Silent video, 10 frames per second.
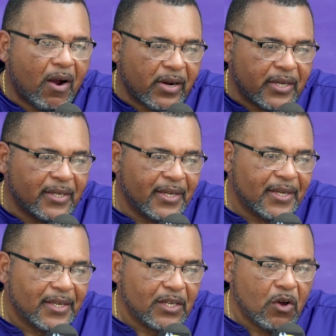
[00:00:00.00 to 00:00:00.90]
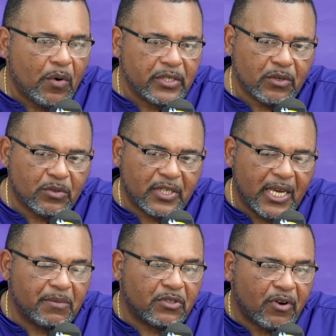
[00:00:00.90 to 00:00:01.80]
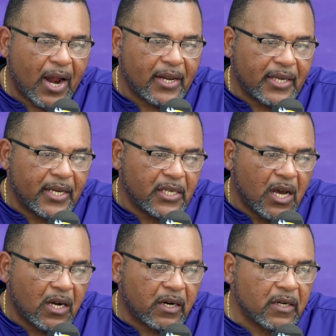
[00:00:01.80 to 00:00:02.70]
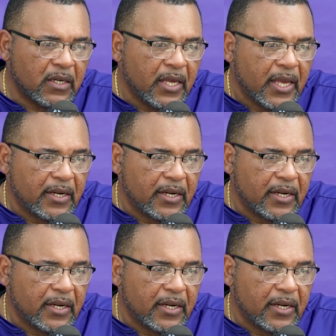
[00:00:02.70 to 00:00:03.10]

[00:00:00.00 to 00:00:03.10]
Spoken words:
mark, you know, and so teams try to get younger,